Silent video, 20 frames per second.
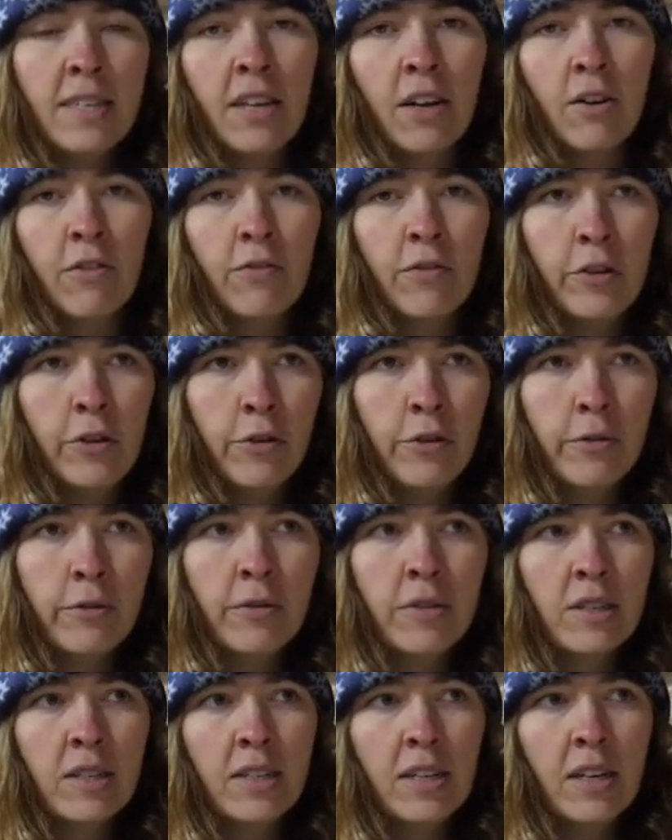they are
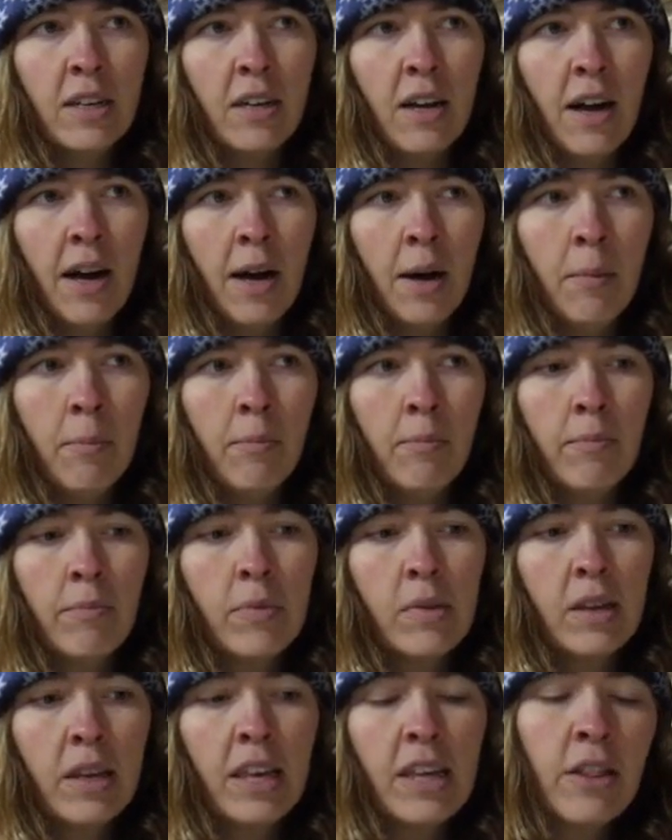fused um,
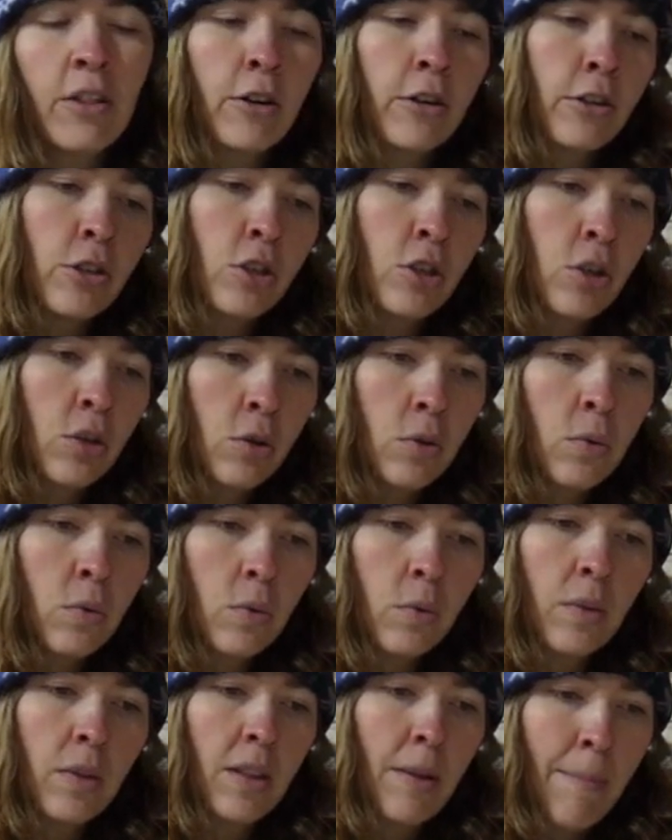either
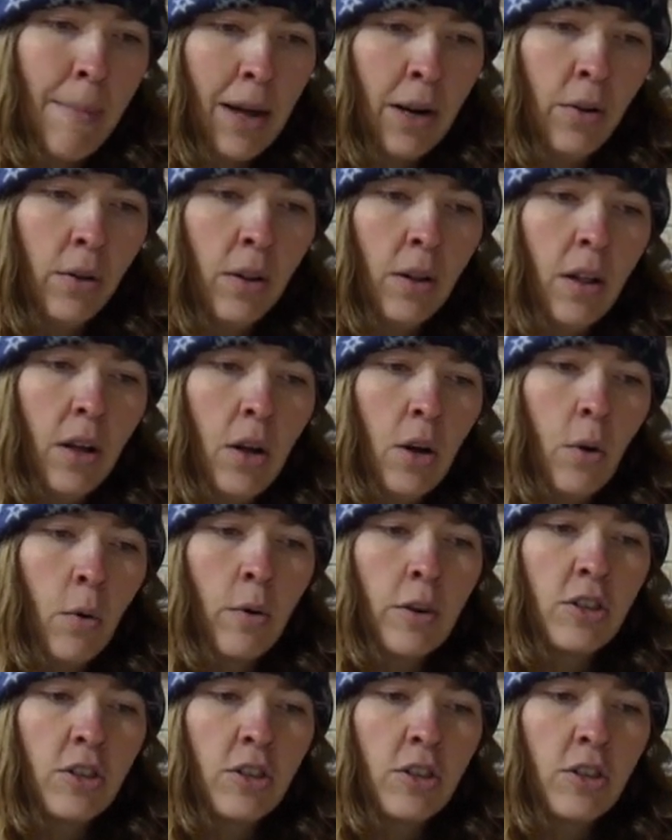to the metal or